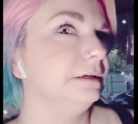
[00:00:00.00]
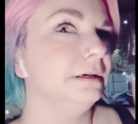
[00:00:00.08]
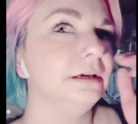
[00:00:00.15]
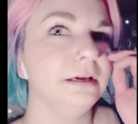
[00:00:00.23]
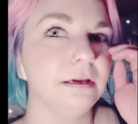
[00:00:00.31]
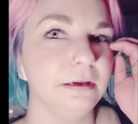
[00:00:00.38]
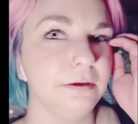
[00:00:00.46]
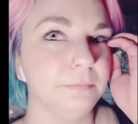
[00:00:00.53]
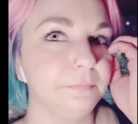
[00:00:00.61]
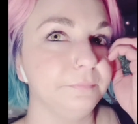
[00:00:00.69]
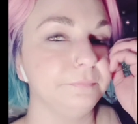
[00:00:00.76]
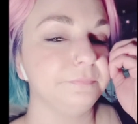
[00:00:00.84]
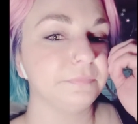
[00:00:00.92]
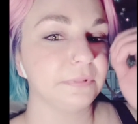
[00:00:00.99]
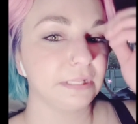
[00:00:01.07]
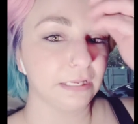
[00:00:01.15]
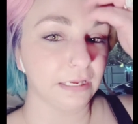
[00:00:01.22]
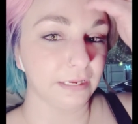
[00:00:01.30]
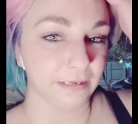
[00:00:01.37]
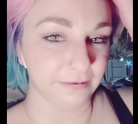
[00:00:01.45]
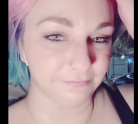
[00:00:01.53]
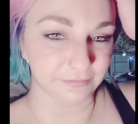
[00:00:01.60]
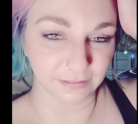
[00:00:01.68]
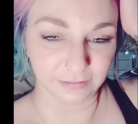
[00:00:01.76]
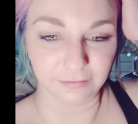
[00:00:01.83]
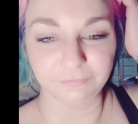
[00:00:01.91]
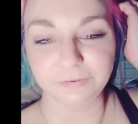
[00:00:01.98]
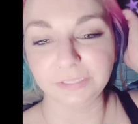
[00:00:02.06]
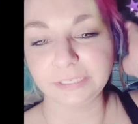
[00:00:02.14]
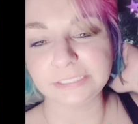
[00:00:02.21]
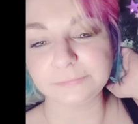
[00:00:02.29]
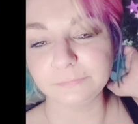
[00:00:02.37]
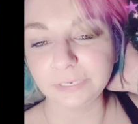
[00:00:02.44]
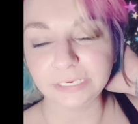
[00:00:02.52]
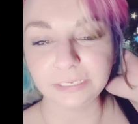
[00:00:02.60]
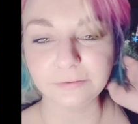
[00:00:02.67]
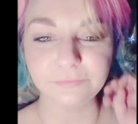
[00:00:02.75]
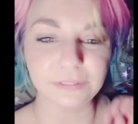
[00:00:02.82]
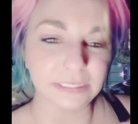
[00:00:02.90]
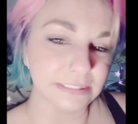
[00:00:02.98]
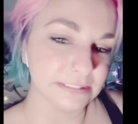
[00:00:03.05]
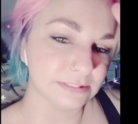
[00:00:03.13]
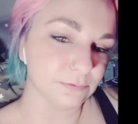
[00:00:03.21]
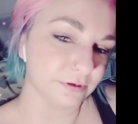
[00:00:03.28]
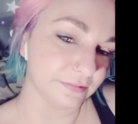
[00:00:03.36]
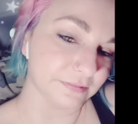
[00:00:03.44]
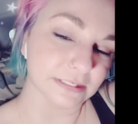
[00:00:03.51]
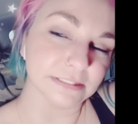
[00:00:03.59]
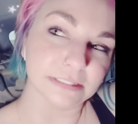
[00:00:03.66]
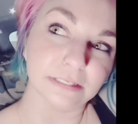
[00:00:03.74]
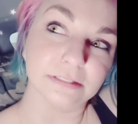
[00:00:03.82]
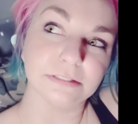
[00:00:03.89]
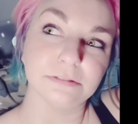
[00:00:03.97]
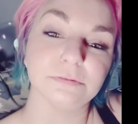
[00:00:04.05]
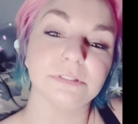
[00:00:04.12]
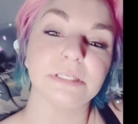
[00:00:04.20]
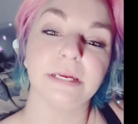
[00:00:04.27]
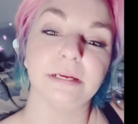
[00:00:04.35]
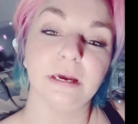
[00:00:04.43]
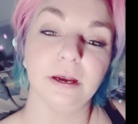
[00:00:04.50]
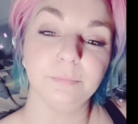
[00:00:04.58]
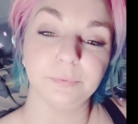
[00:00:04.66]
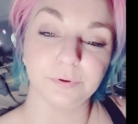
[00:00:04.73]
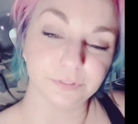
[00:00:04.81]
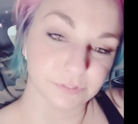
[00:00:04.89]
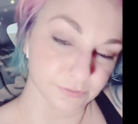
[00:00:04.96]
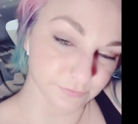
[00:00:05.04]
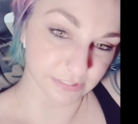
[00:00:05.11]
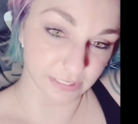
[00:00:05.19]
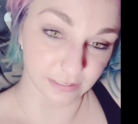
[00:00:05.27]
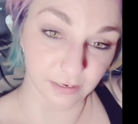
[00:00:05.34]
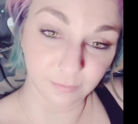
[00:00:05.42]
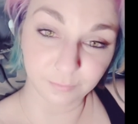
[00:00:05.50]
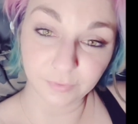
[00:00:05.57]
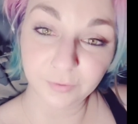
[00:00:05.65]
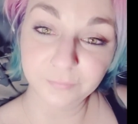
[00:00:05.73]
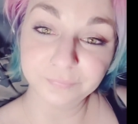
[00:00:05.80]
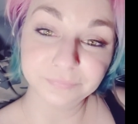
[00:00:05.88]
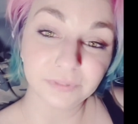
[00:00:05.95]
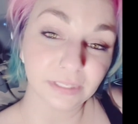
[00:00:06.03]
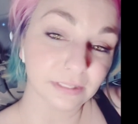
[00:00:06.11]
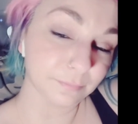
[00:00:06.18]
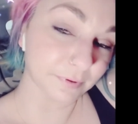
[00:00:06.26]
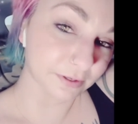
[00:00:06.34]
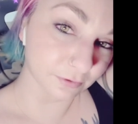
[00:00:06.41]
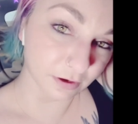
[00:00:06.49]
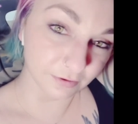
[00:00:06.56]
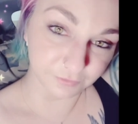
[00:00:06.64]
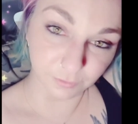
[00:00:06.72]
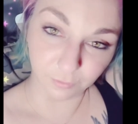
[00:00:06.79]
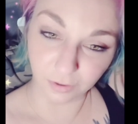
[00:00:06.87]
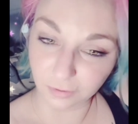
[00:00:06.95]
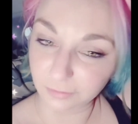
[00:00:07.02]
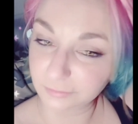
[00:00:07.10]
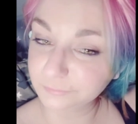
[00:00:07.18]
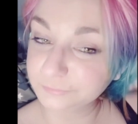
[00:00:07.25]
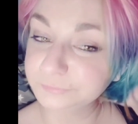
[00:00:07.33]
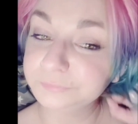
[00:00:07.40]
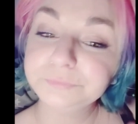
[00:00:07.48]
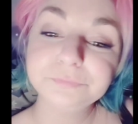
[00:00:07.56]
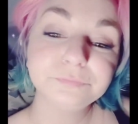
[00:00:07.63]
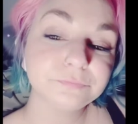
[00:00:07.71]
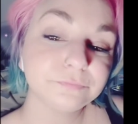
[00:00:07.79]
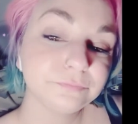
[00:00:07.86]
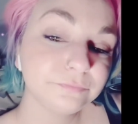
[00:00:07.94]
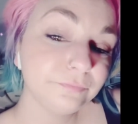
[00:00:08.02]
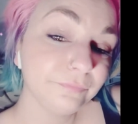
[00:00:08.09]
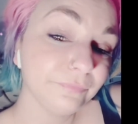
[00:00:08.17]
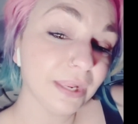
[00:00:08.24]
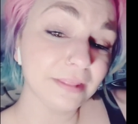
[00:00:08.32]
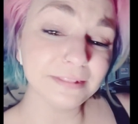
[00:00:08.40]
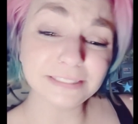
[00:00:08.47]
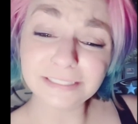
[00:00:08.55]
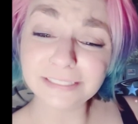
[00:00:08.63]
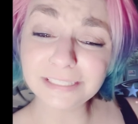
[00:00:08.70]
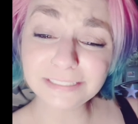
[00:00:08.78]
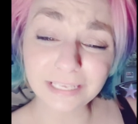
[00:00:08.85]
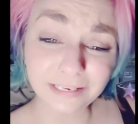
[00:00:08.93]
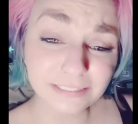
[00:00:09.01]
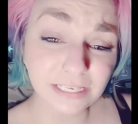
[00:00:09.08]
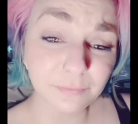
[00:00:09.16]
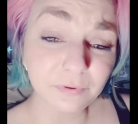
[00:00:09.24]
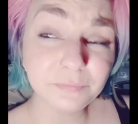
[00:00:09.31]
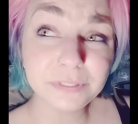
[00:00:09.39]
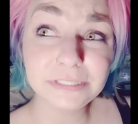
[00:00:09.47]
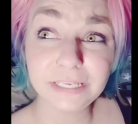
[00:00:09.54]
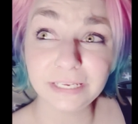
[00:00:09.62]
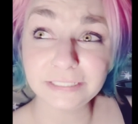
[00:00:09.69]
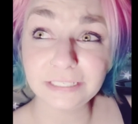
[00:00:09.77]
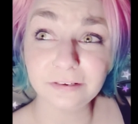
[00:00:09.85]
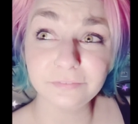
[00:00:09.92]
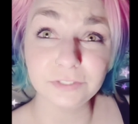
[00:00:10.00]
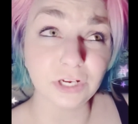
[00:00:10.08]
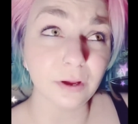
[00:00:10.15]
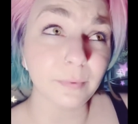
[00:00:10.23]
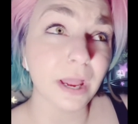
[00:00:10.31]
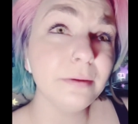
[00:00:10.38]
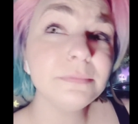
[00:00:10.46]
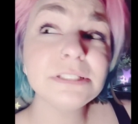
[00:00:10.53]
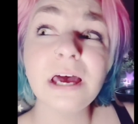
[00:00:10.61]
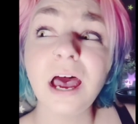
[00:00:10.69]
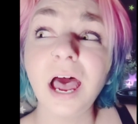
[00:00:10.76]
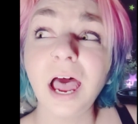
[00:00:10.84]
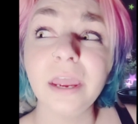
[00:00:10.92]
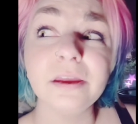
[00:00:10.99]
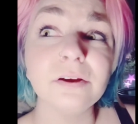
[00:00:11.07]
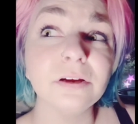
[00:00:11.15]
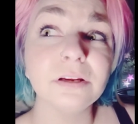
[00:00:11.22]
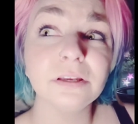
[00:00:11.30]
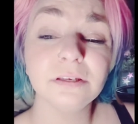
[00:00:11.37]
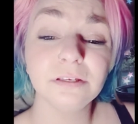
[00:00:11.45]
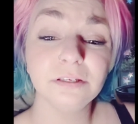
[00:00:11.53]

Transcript: I feel like as many of these sort of things that as you sign up or as you set up, the better off you are. And this is the second time I've been kicked out of a job. I'm tired.